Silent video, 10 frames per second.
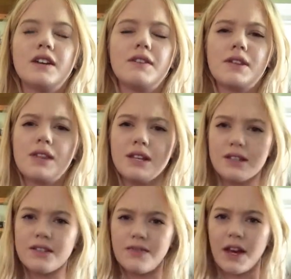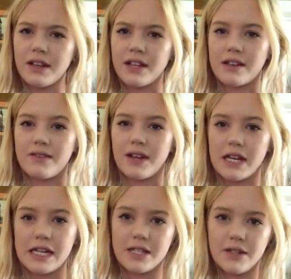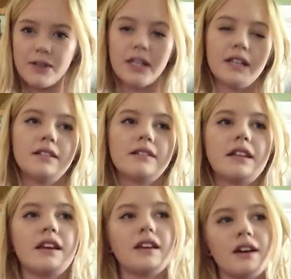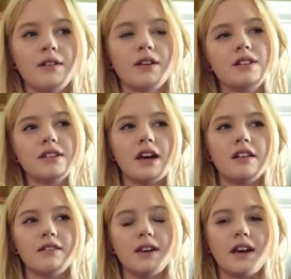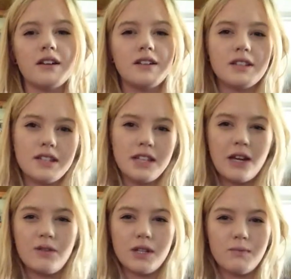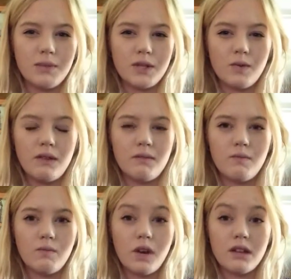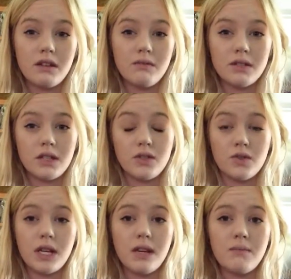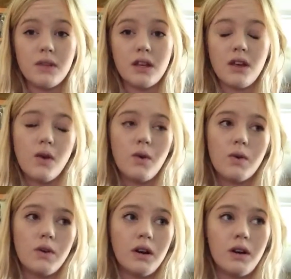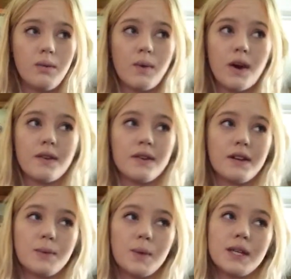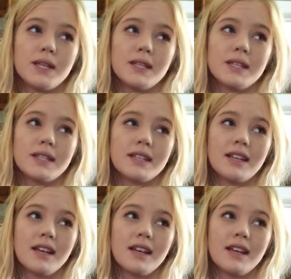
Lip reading: everything just felt like very surreal. Like I couldn't distinguish between whether it was a dream or whether it was,